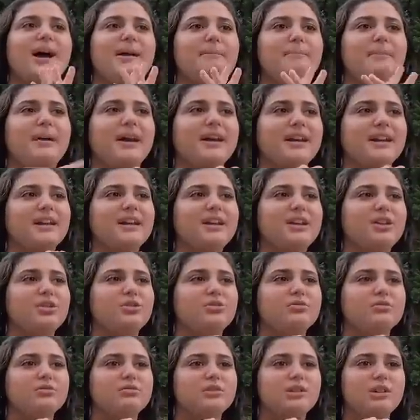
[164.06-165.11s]
I'm begging
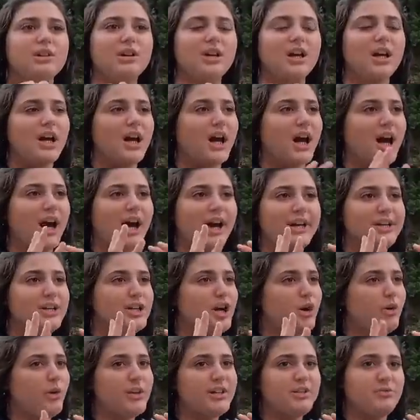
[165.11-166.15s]
you. I
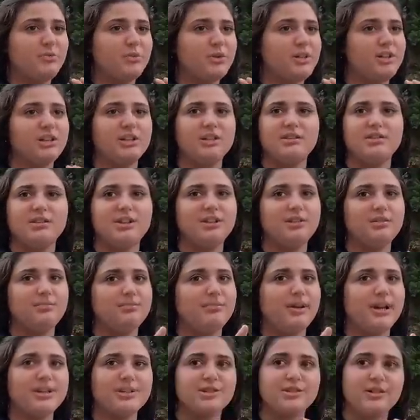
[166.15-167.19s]
know we
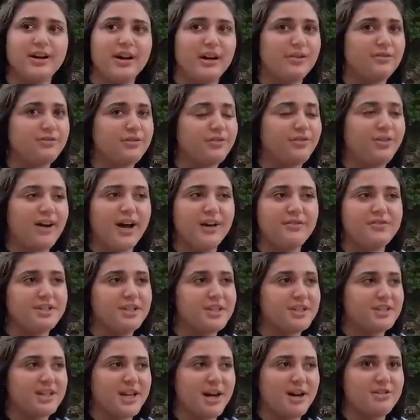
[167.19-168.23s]
messed around for
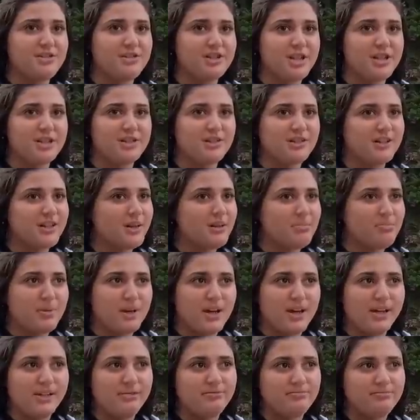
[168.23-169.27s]
5-6 hours yesterday,
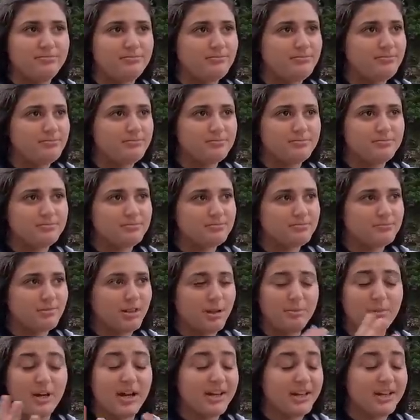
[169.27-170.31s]
but
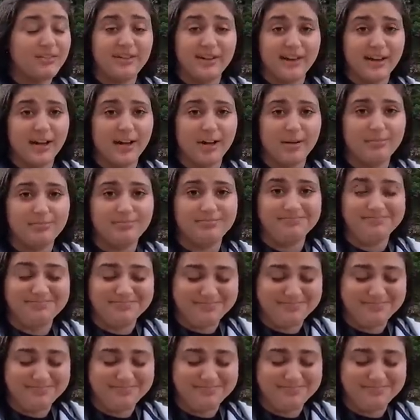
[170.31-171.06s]
I'm not giving up.